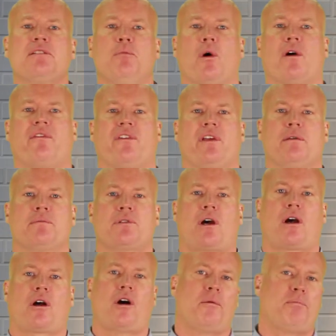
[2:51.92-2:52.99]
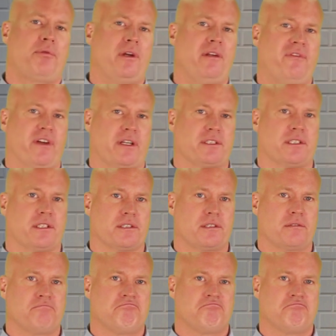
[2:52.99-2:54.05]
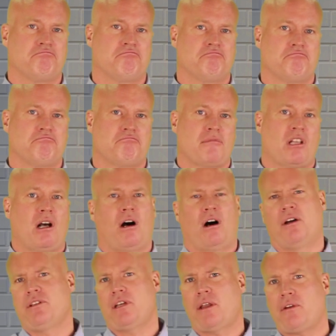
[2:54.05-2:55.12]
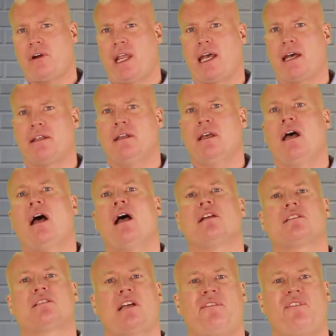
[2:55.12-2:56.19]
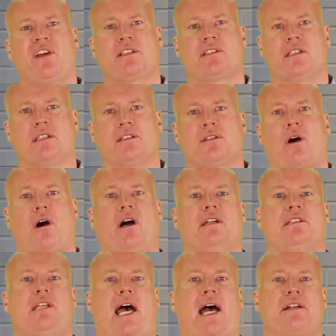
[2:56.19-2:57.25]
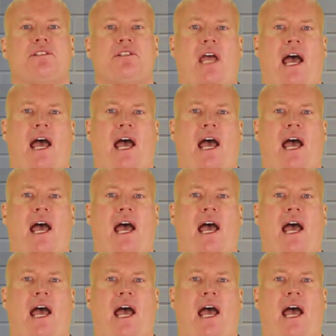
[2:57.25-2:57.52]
morphemes are called prefixes. On the other hand, suffixes are attached